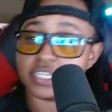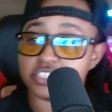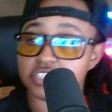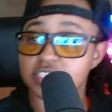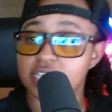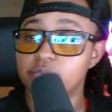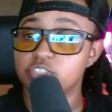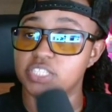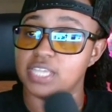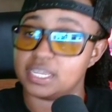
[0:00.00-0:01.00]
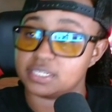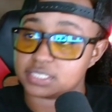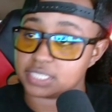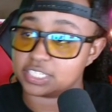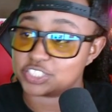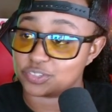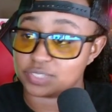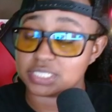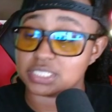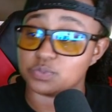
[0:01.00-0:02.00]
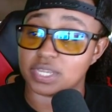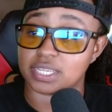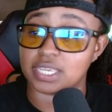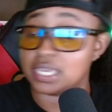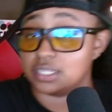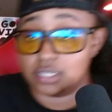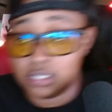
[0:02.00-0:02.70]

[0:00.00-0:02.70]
said what she had to say. So this is when Kayla